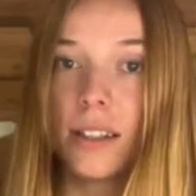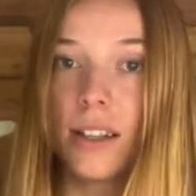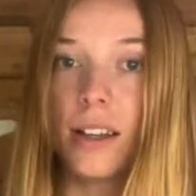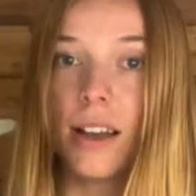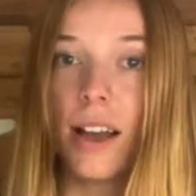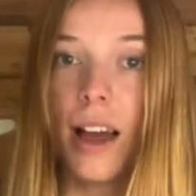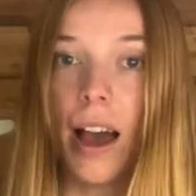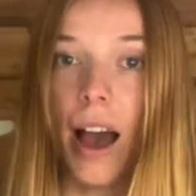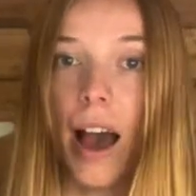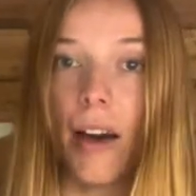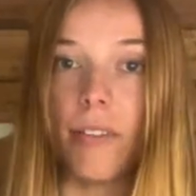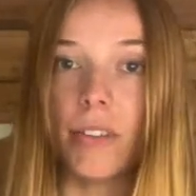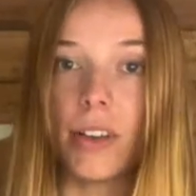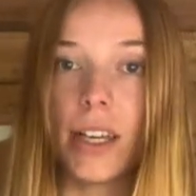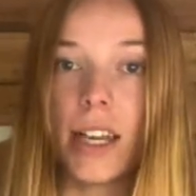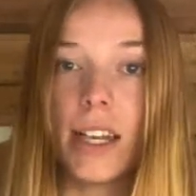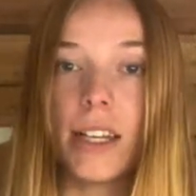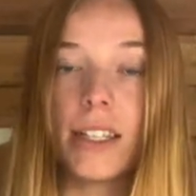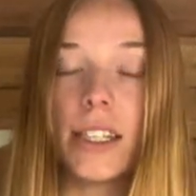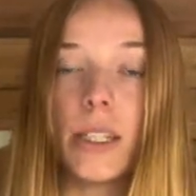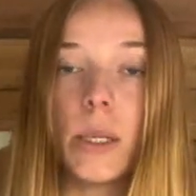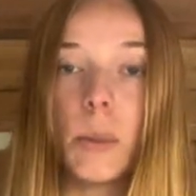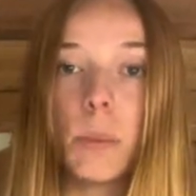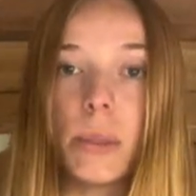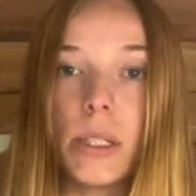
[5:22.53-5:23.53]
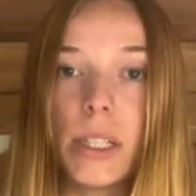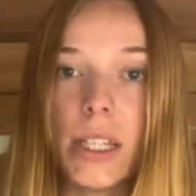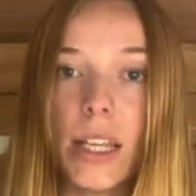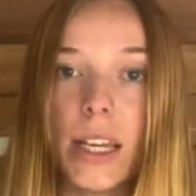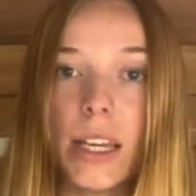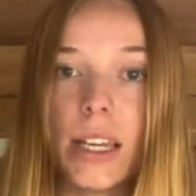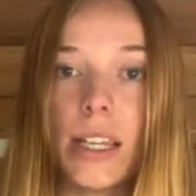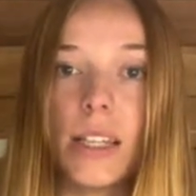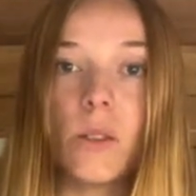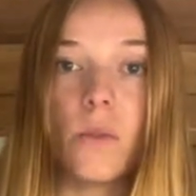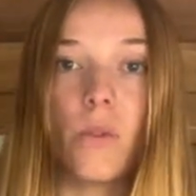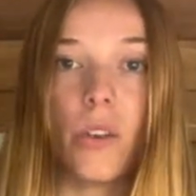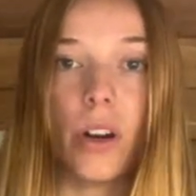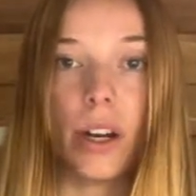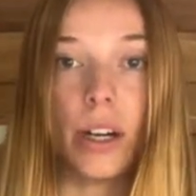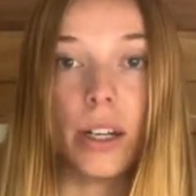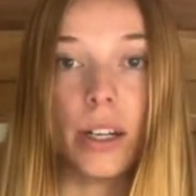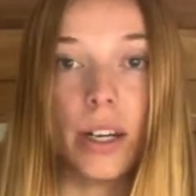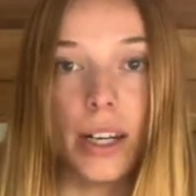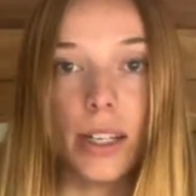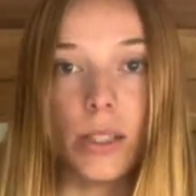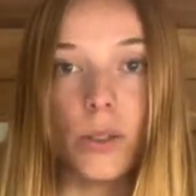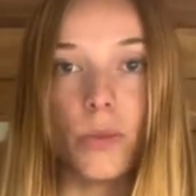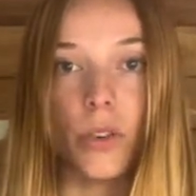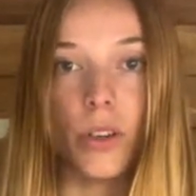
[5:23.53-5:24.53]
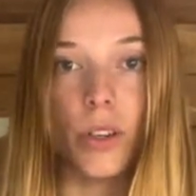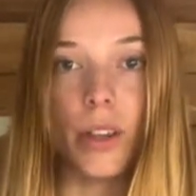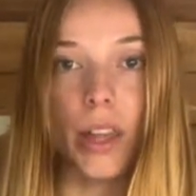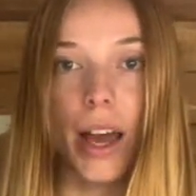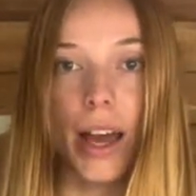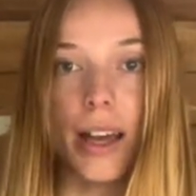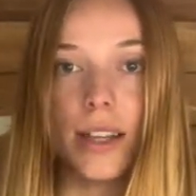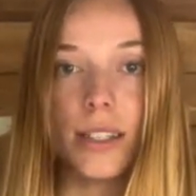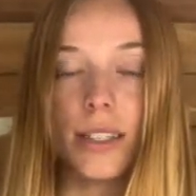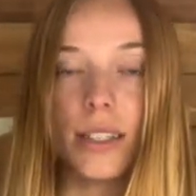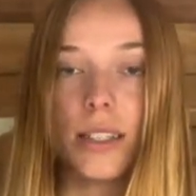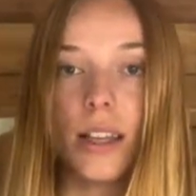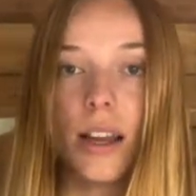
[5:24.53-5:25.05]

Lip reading: having a deep sink is very nice for that.